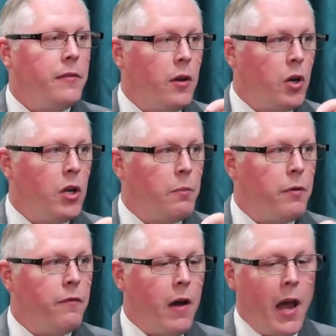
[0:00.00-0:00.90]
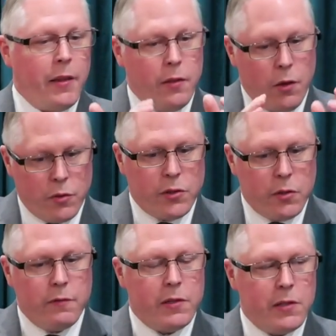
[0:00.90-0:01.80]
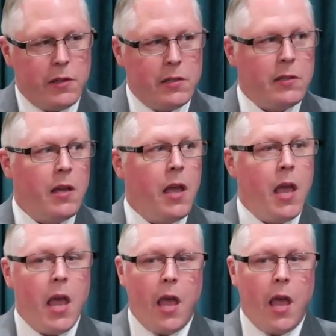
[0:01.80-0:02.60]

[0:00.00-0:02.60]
that they're going to provide those services